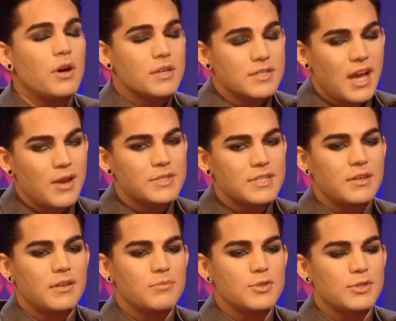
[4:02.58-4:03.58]
yeah. I was in
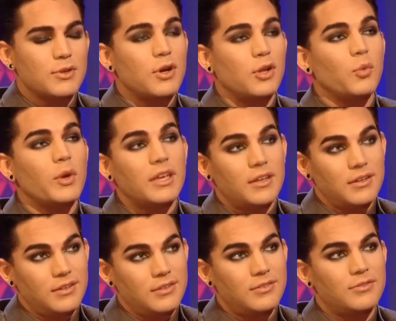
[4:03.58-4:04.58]
a musical called Wicked
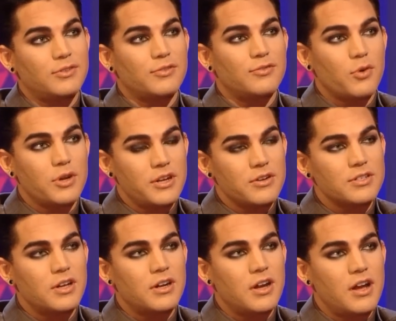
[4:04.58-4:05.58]
for 4 years,
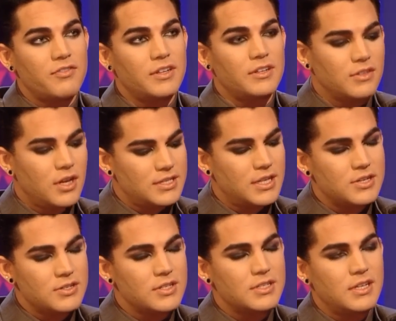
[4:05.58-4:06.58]
on and off, in Los
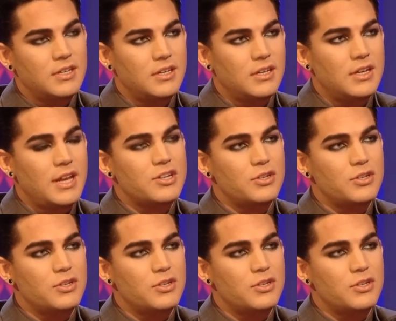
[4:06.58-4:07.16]
Angeles and a national tour.